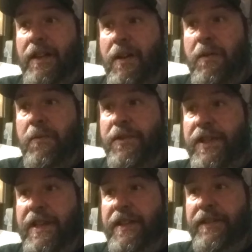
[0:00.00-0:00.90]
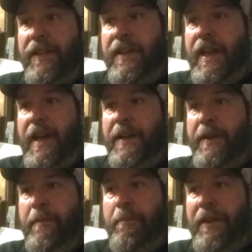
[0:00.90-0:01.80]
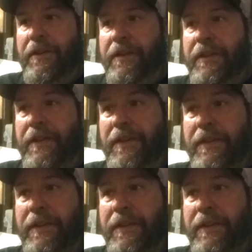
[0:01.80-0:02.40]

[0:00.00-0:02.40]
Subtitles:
oh, geez. It had to have been.